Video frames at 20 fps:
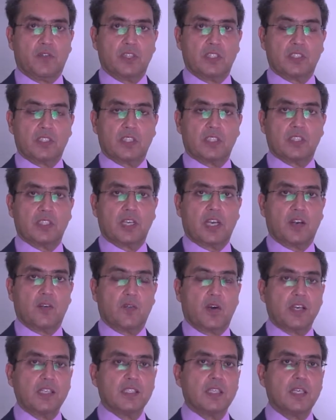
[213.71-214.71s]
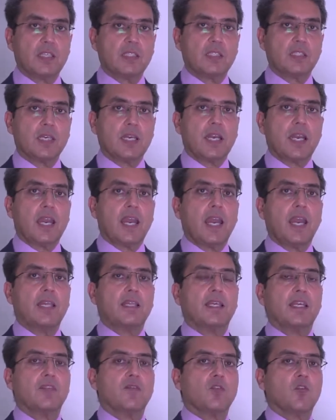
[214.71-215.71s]
with certain advices.
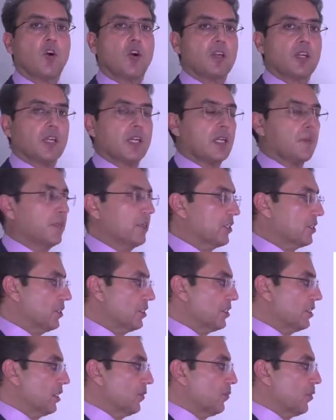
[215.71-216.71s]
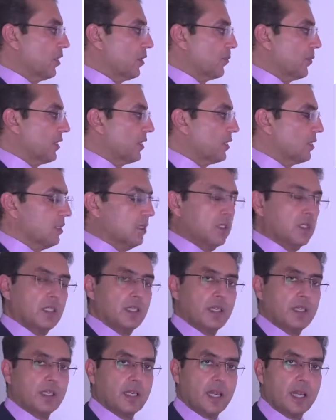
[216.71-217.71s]
And then you've got an emergency department.
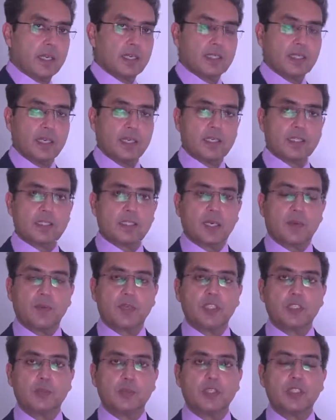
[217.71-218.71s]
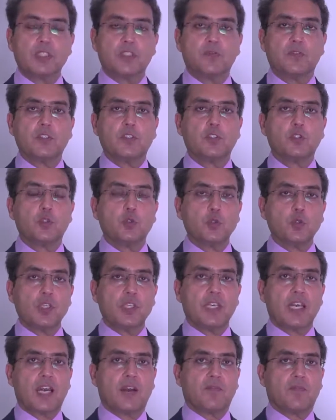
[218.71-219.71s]
The healthcare establishments, which
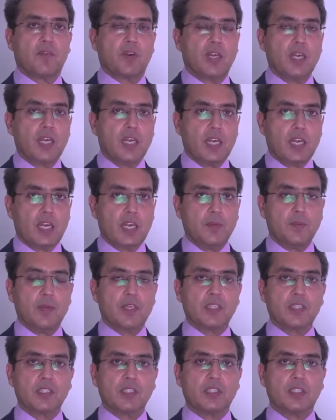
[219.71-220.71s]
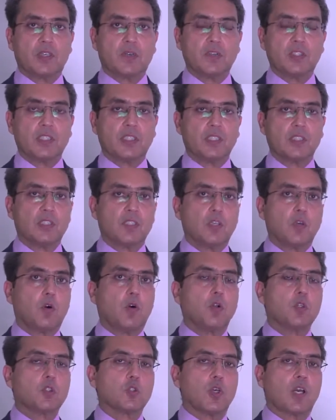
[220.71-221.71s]
usually have inpatient services, they
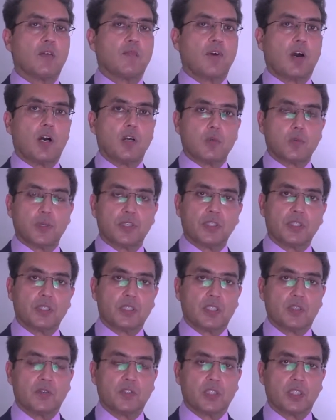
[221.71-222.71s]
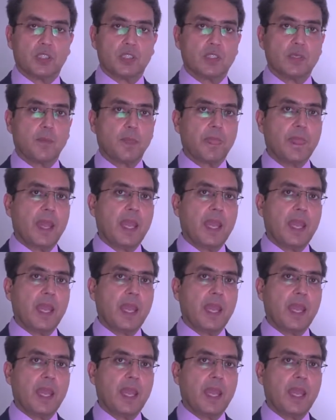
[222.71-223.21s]
also have outpatient services